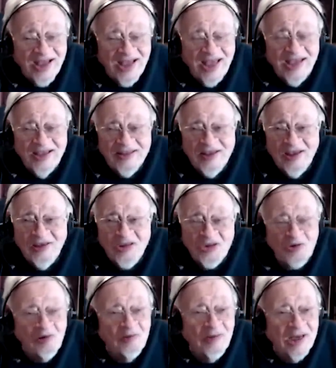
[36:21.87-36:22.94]
I could tell you a
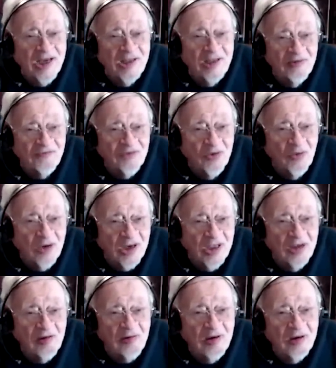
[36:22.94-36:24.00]
story about him if you want to
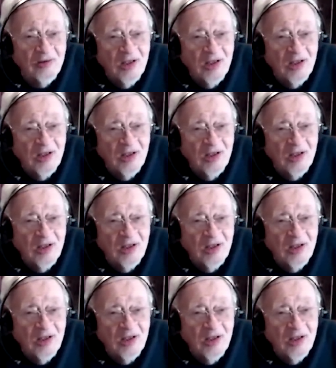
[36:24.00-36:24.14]
hear it.